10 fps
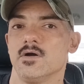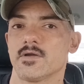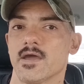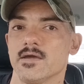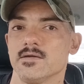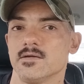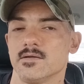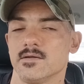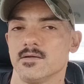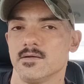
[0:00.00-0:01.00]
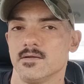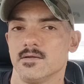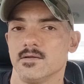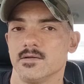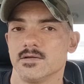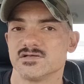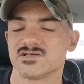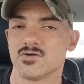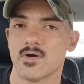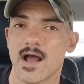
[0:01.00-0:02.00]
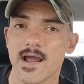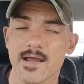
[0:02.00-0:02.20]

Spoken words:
Okay. So